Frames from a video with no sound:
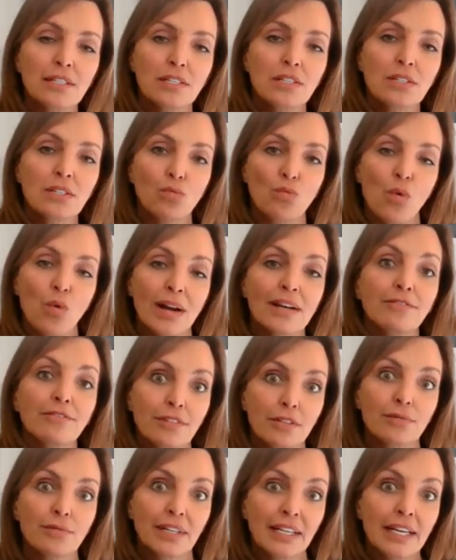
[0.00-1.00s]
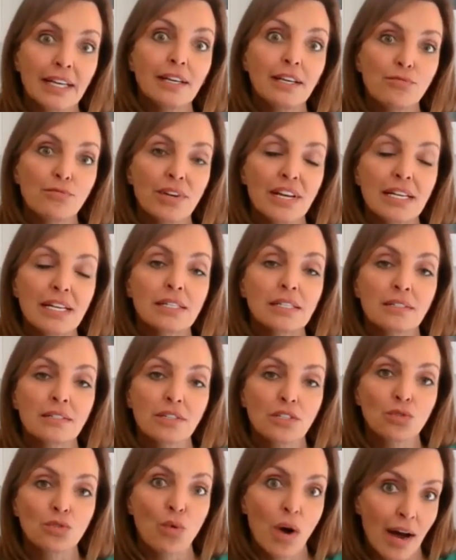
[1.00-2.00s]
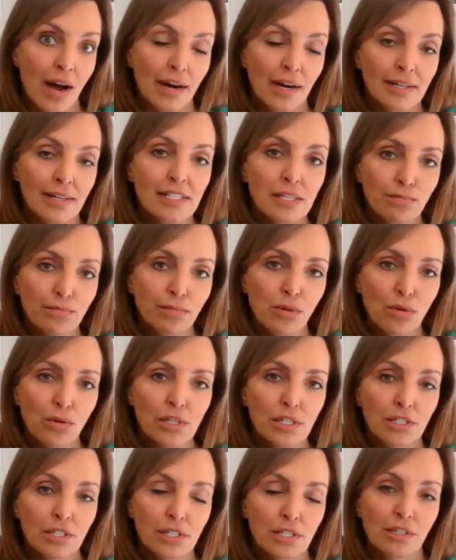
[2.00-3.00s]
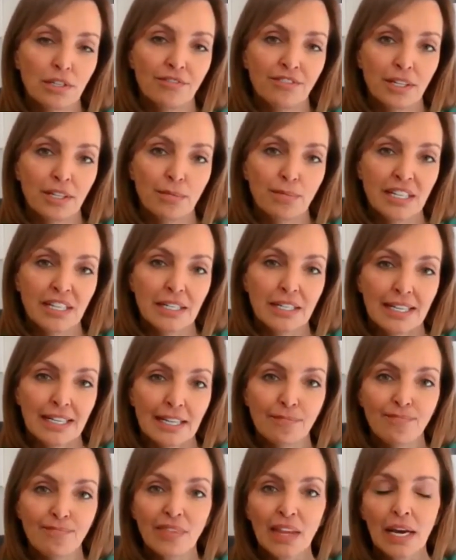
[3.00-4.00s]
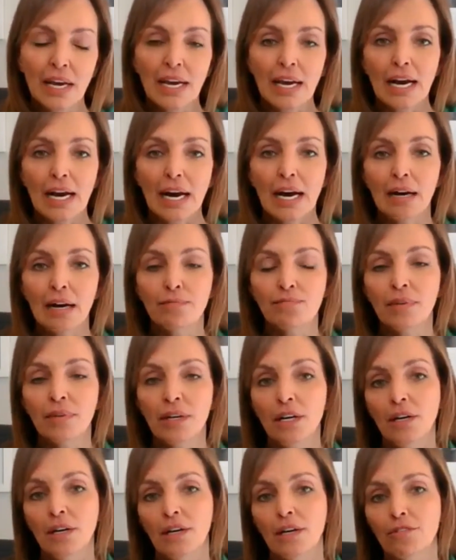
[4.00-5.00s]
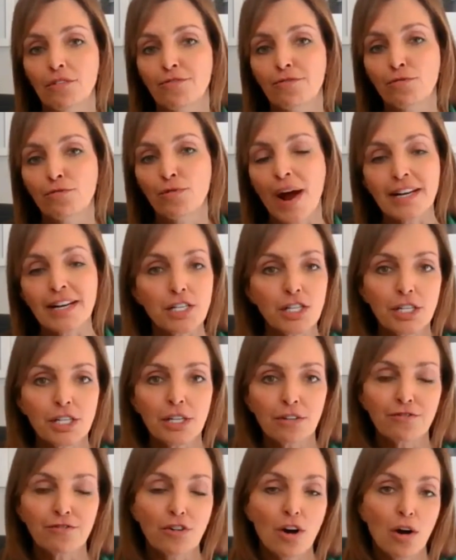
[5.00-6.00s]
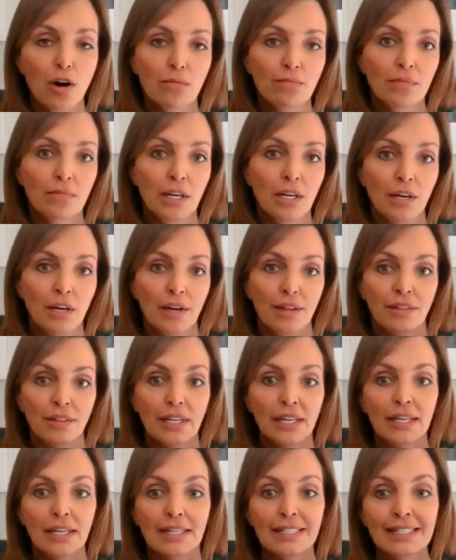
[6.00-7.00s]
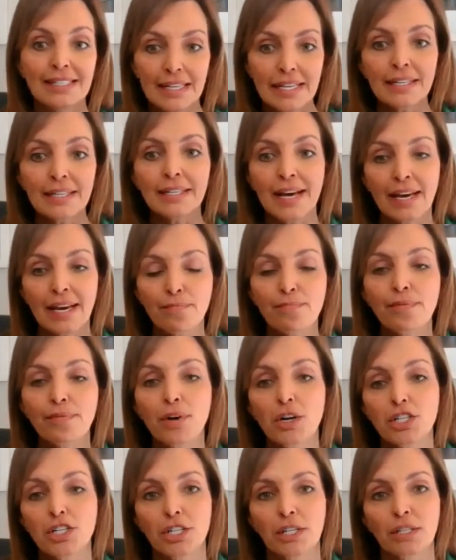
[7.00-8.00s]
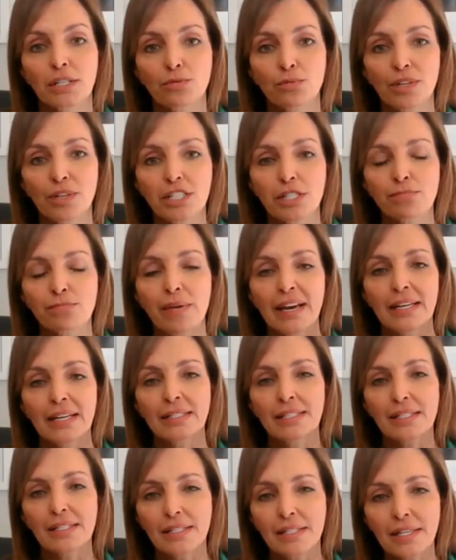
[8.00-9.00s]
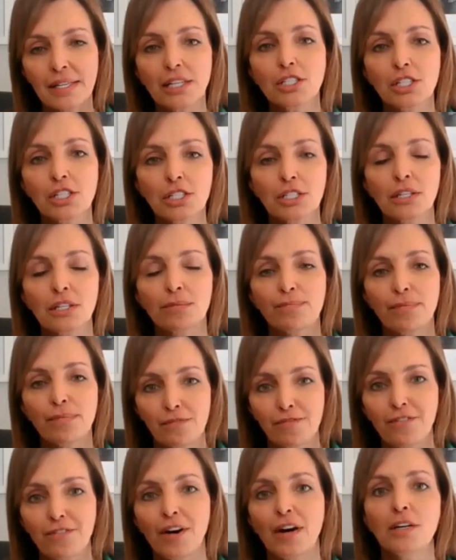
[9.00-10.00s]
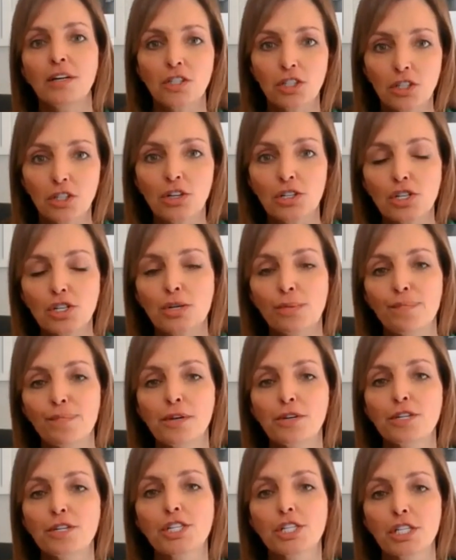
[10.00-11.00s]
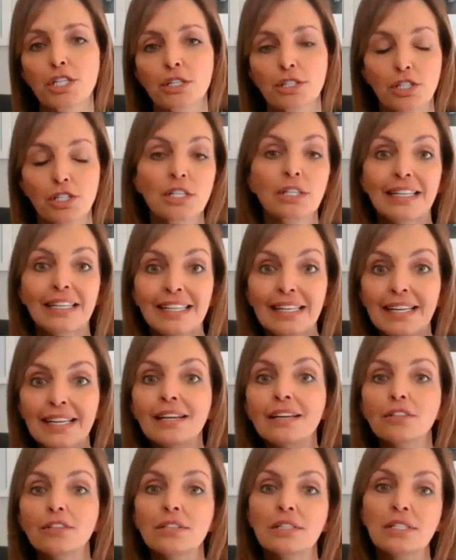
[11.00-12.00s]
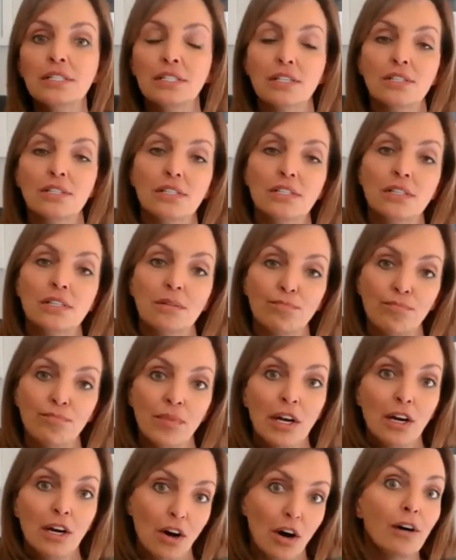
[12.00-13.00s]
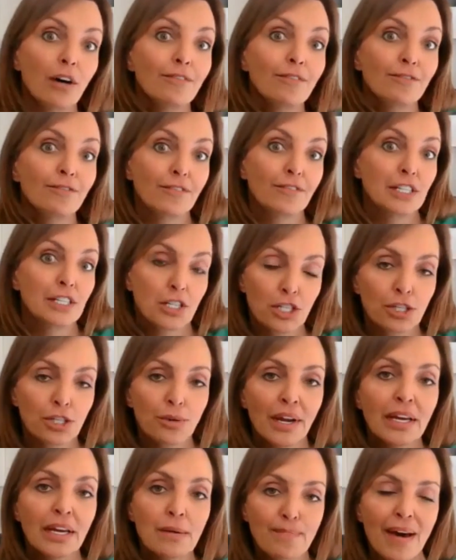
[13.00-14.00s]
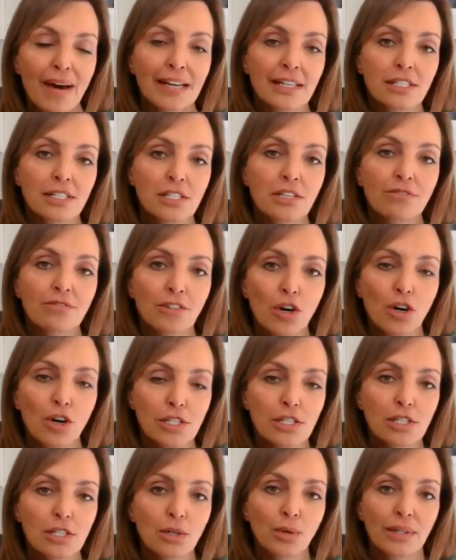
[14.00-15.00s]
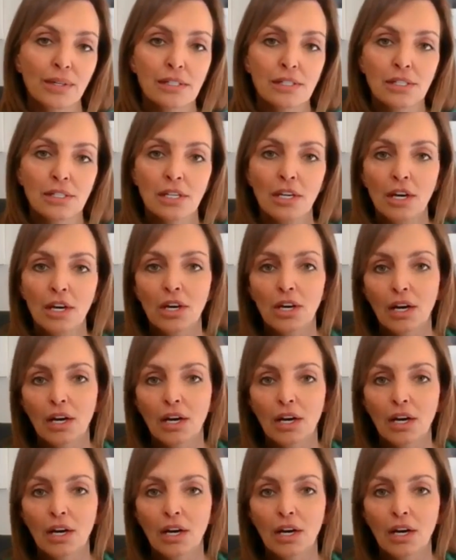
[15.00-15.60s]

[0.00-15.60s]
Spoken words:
this is one of the key reasons why I support it so vehemently. Ranging from the DNA project, which made such a profound contribution to the legal system of ensuring a balance of consequence,